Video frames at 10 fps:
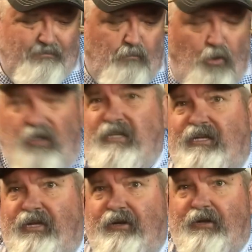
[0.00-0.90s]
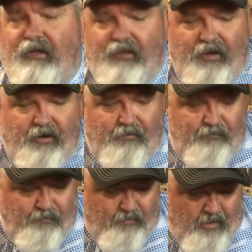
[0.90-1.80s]
more security there.
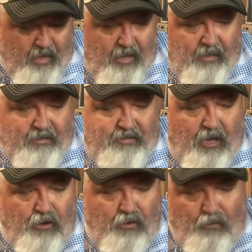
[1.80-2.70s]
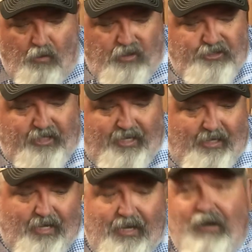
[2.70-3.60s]
So once you
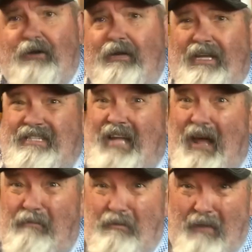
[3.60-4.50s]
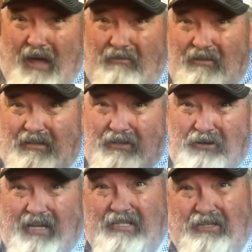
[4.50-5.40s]
get here, it's time to mount the
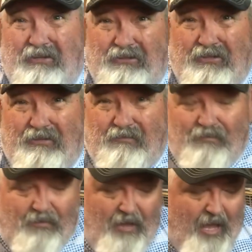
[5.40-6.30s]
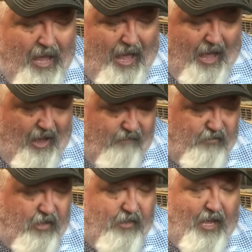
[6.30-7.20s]
transducer. How I've
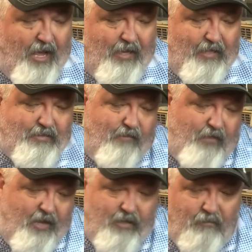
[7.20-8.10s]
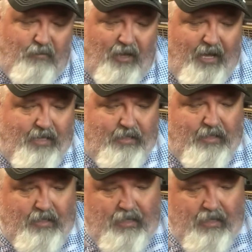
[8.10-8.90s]
done that is I've taken a plate